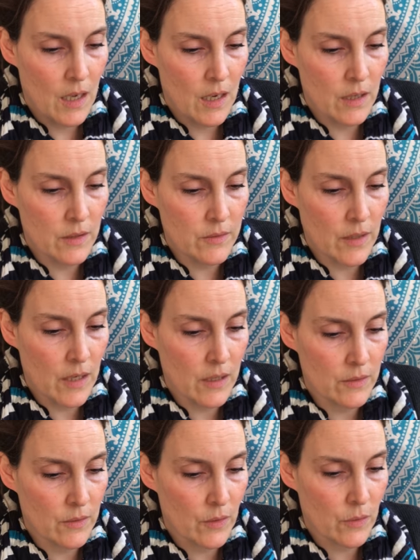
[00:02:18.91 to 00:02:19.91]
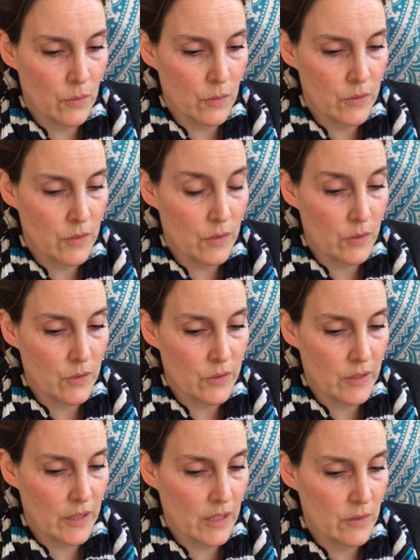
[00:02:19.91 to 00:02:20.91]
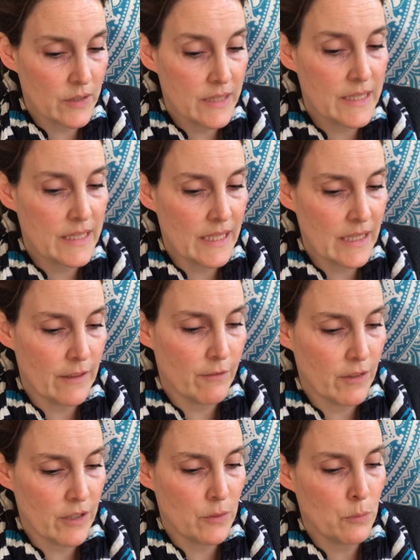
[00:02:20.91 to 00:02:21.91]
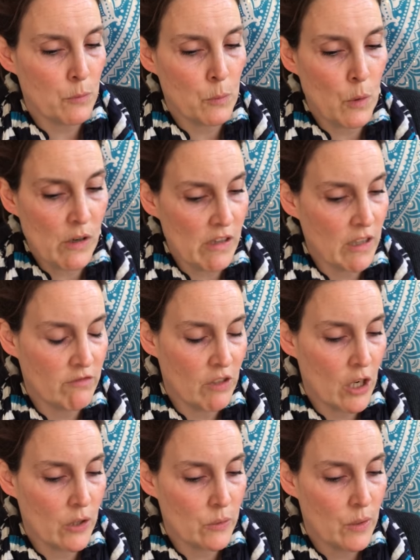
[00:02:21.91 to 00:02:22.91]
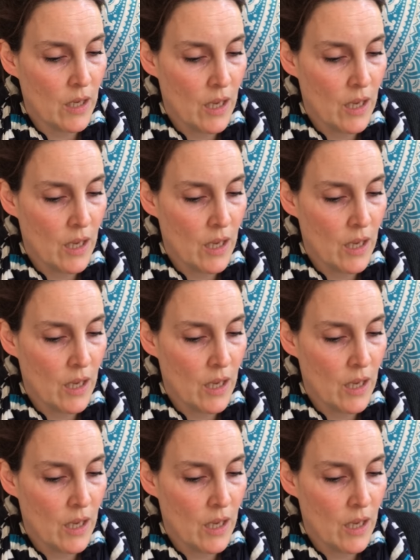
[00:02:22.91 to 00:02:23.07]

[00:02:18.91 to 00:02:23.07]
"Oh no," thought the good girls sitting in the front row.